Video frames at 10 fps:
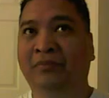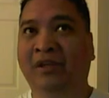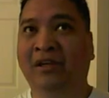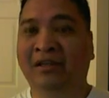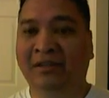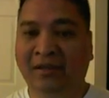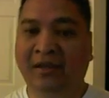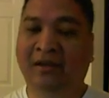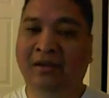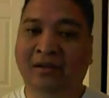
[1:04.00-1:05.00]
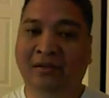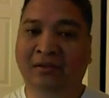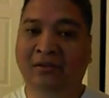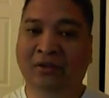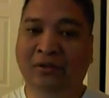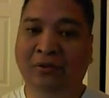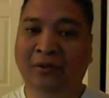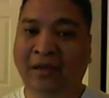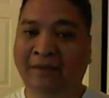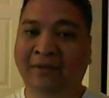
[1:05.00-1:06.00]
in Excel, you do
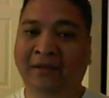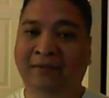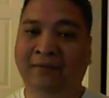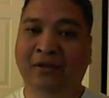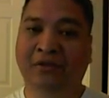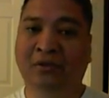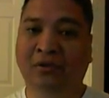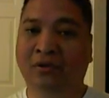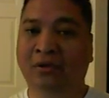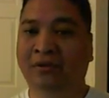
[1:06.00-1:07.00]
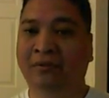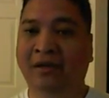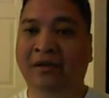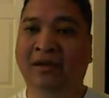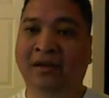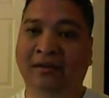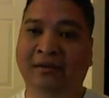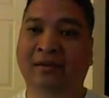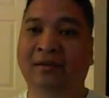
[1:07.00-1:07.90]
have this feature called Trendline.